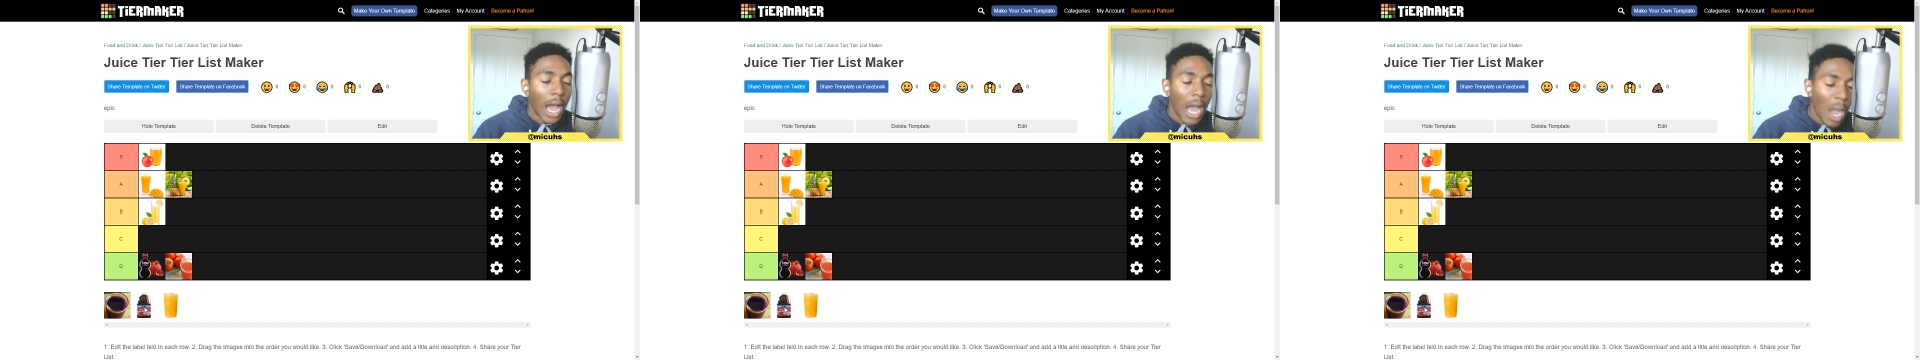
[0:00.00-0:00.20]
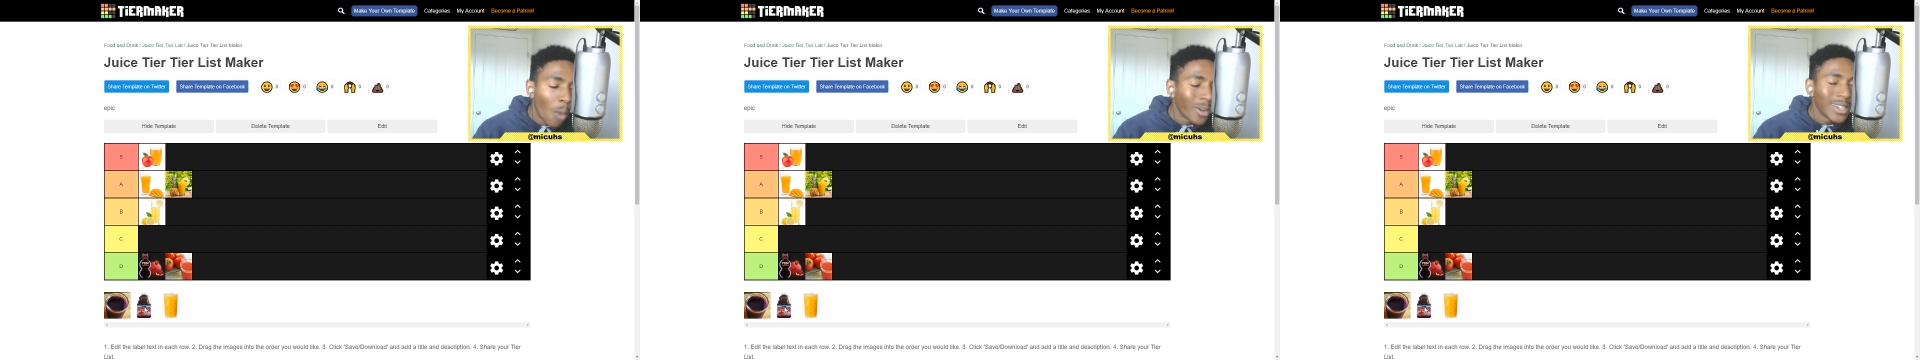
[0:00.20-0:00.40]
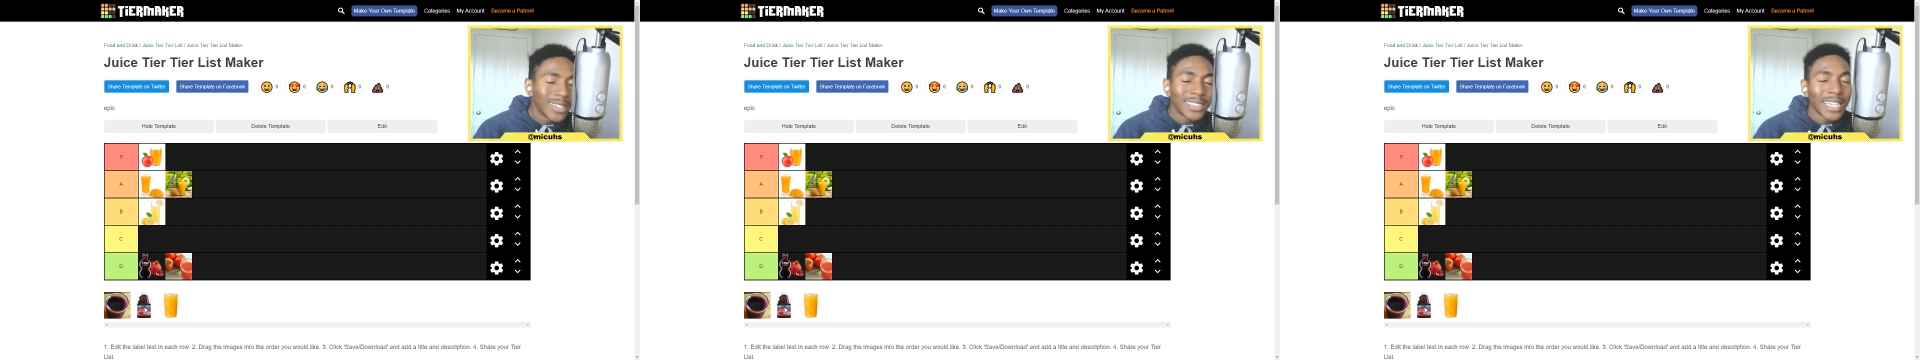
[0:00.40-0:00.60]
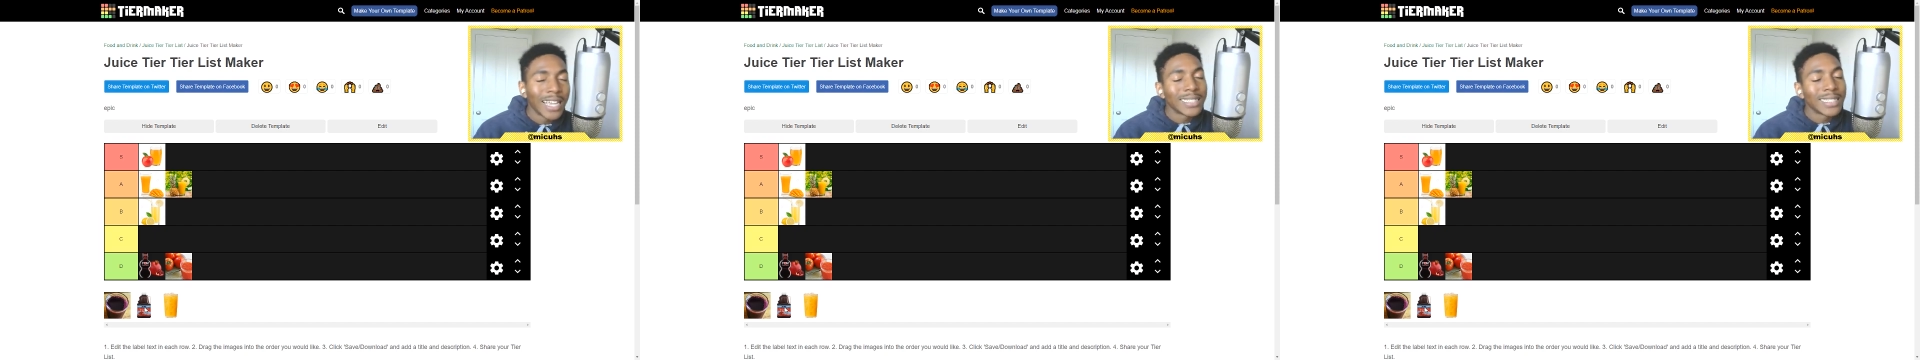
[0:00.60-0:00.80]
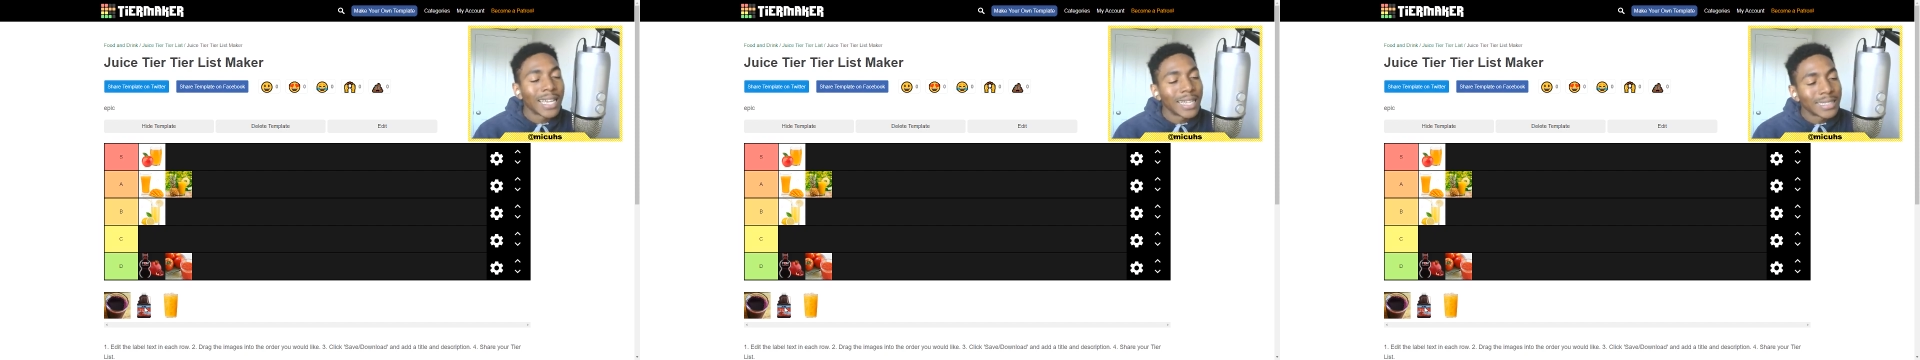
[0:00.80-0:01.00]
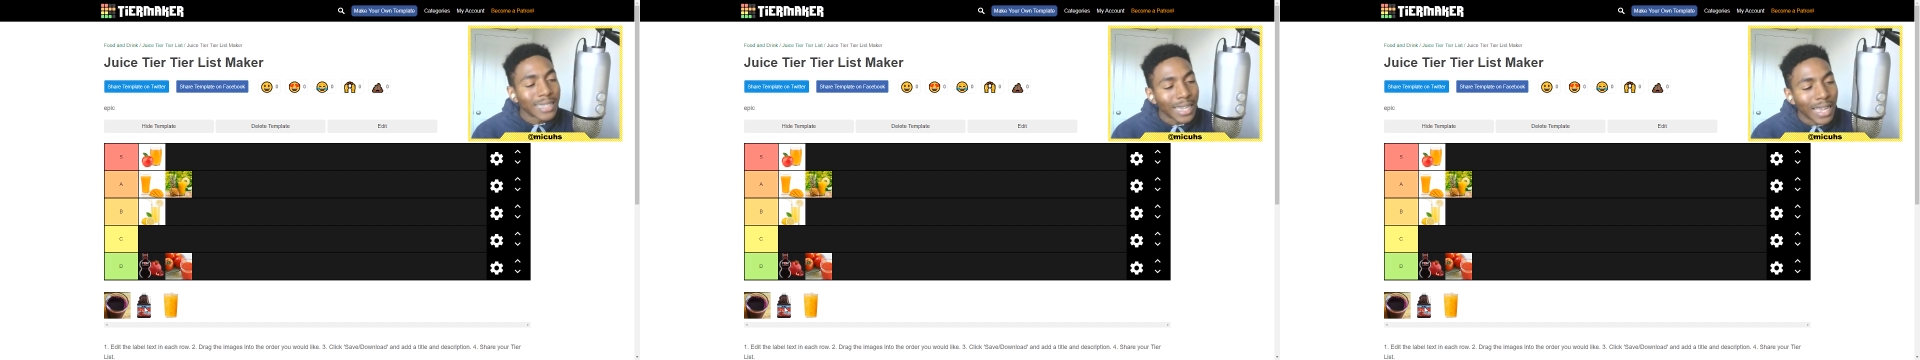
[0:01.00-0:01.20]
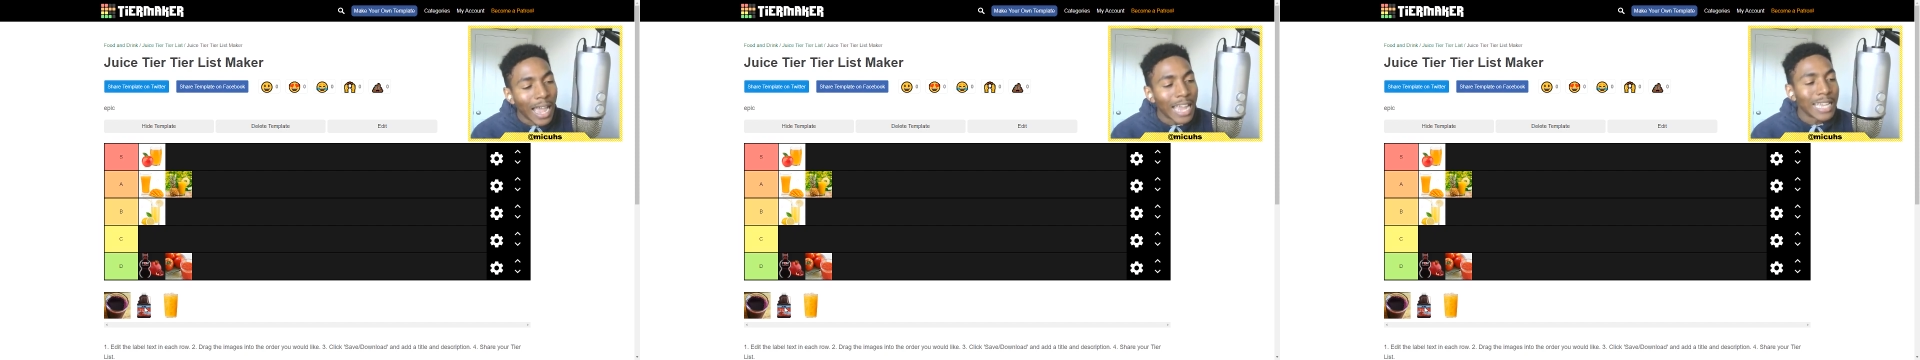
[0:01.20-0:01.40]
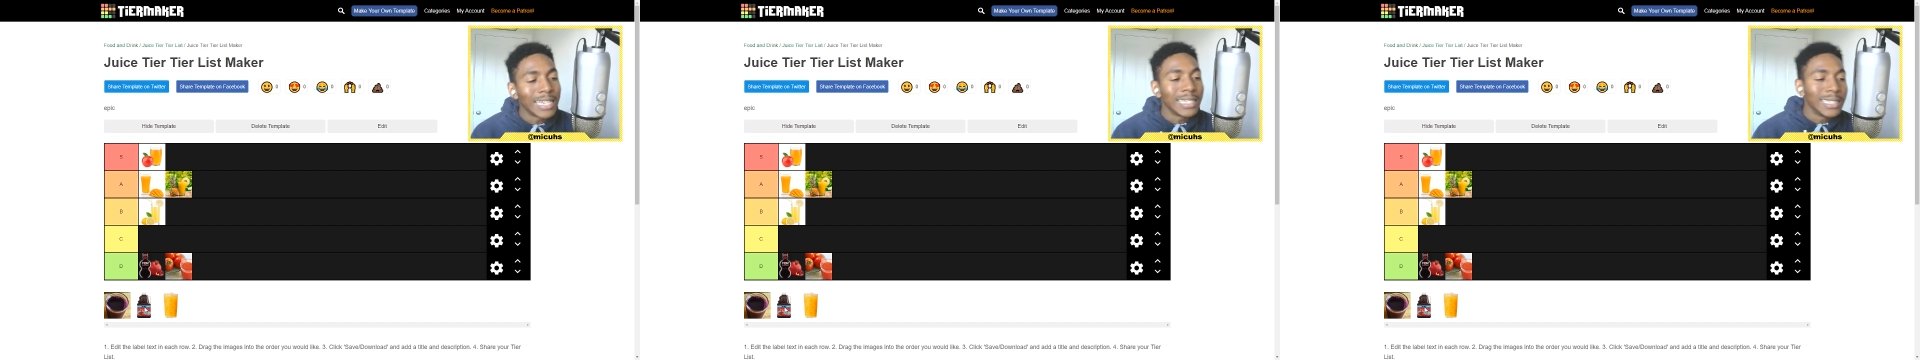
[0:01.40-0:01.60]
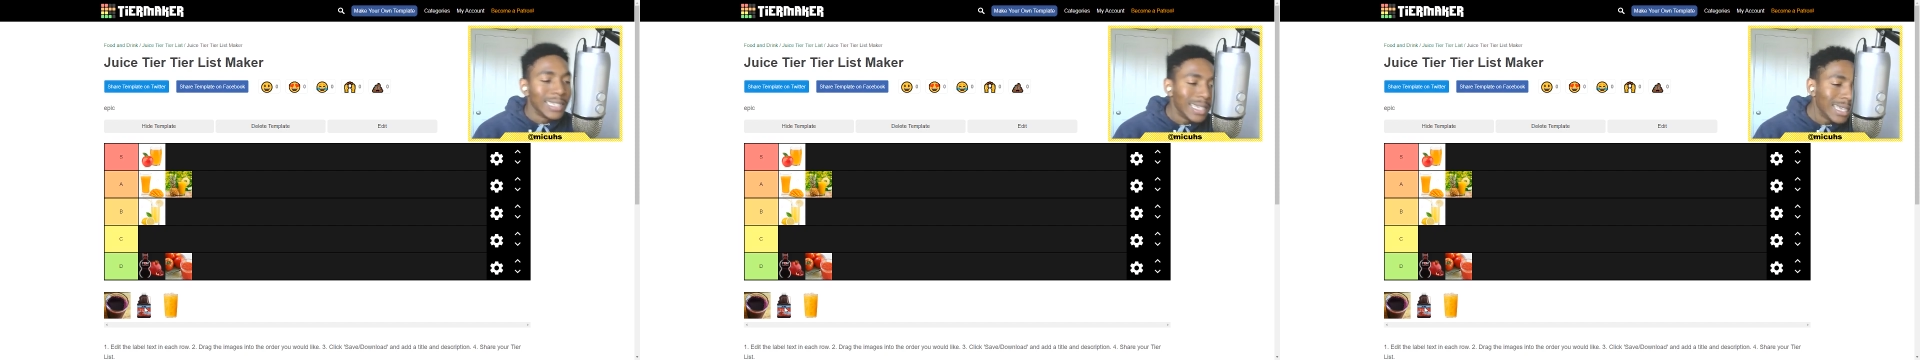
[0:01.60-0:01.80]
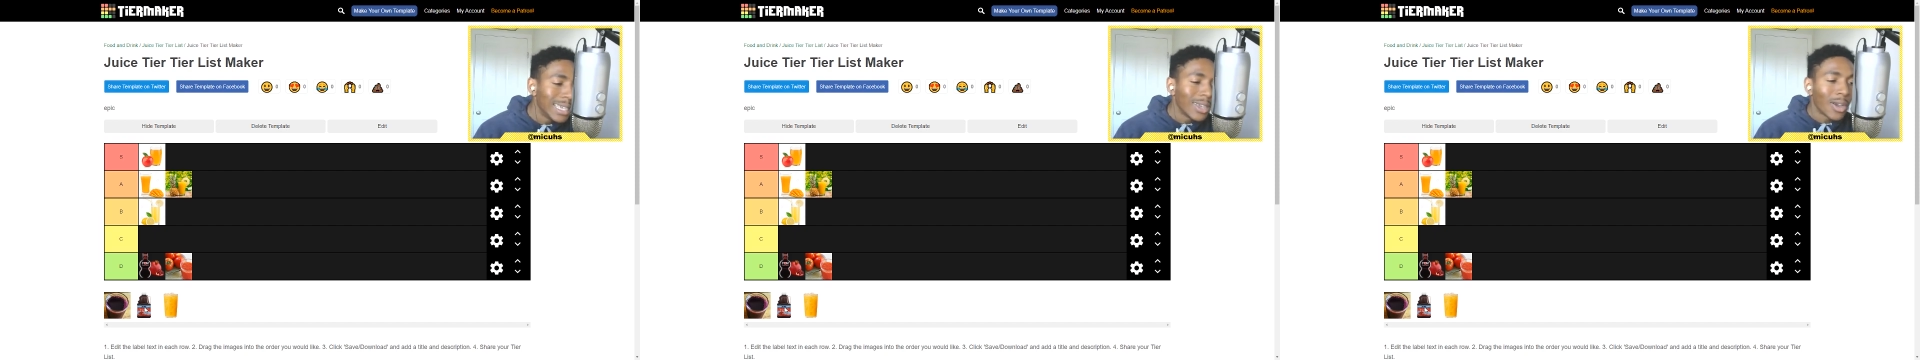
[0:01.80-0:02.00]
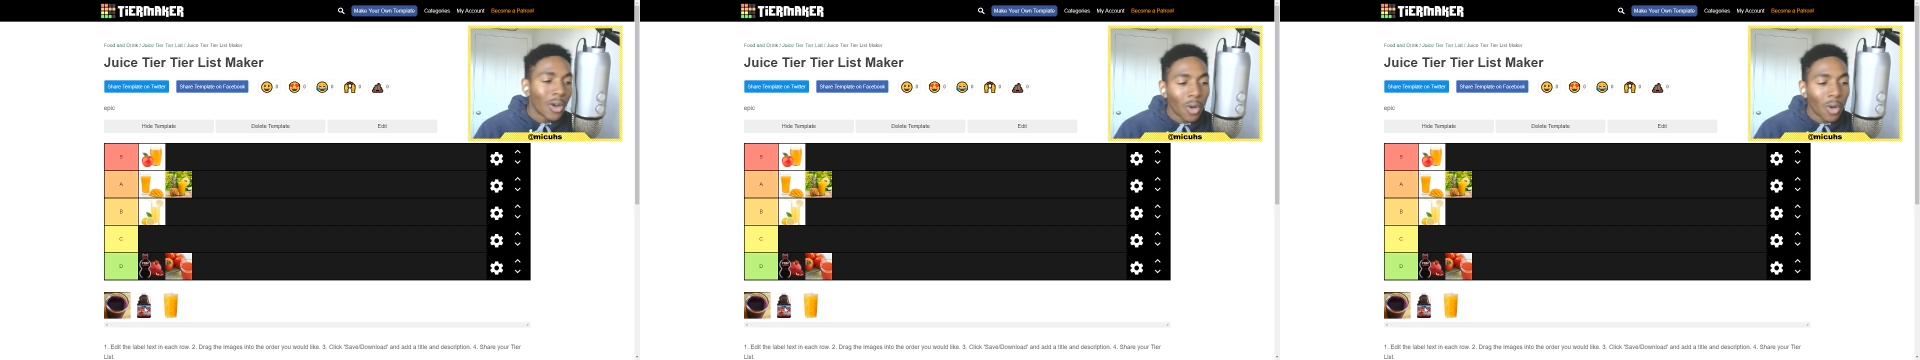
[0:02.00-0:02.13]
I wouldn't say it's like ideal